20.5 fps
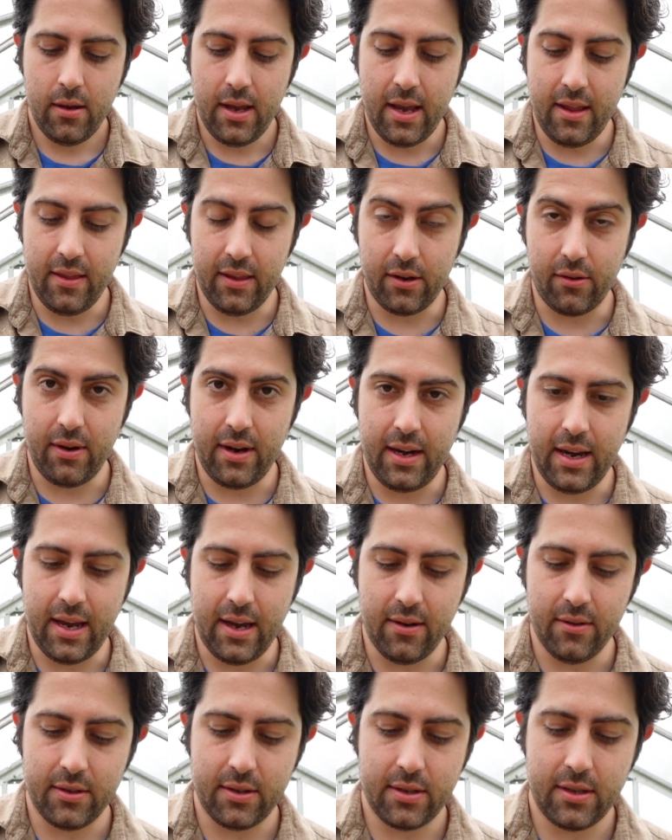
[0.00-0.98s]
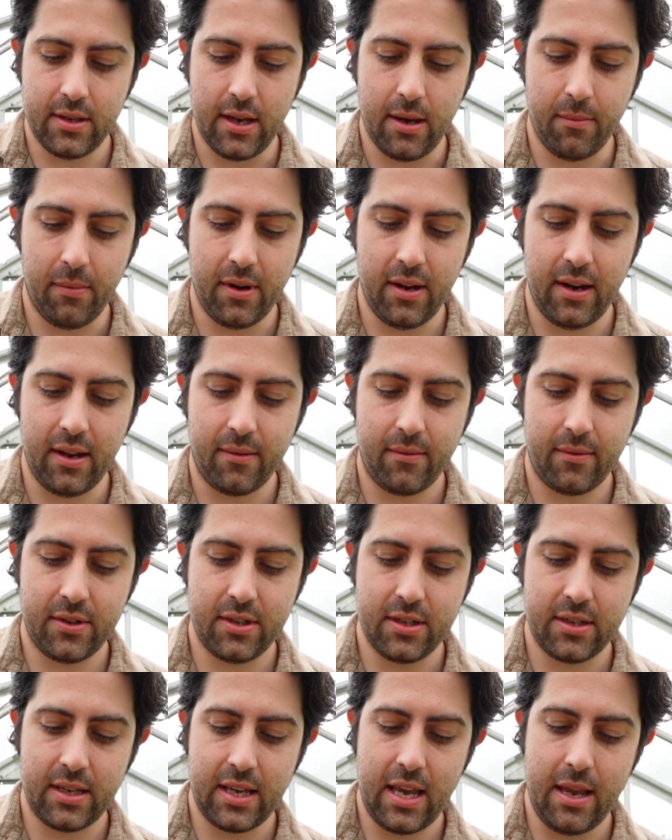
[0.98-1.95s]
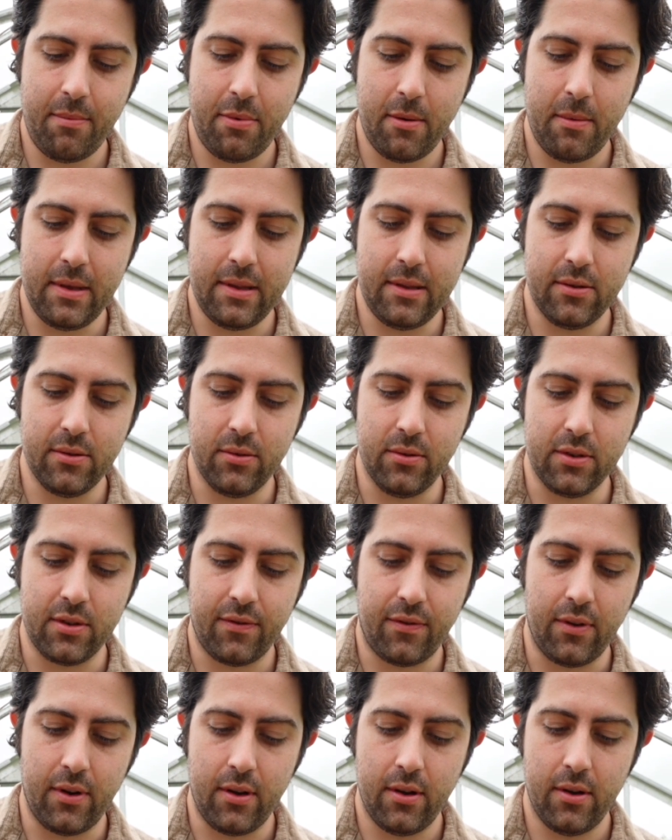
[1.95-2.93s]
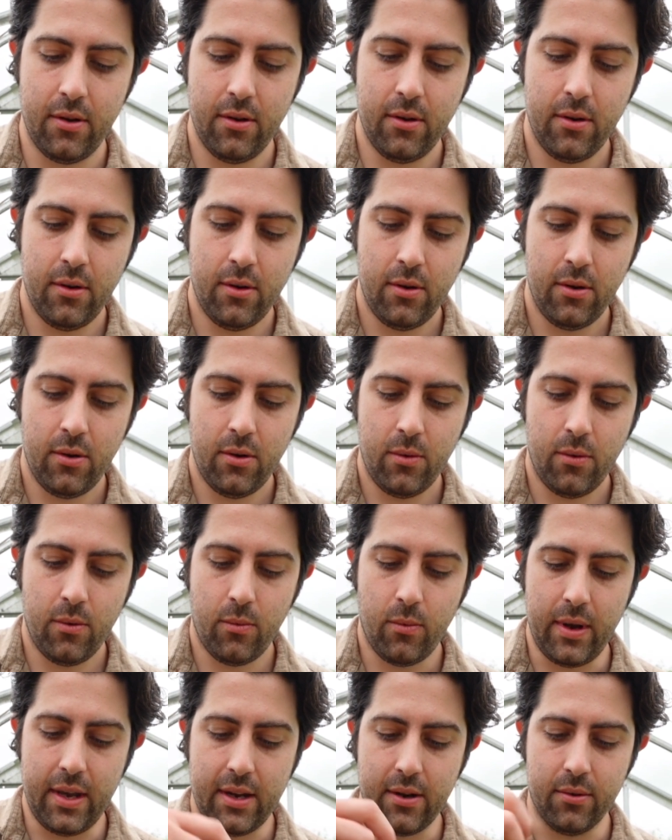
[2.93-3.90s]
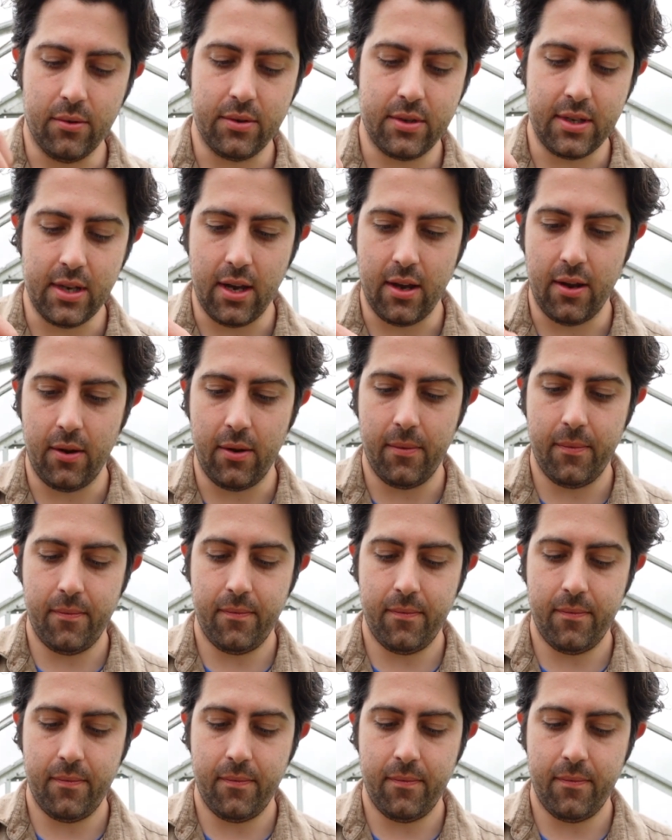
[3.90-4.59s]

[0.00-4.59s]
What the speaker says: in the greenhouse, I'm going to just keep him indoors for a week or so,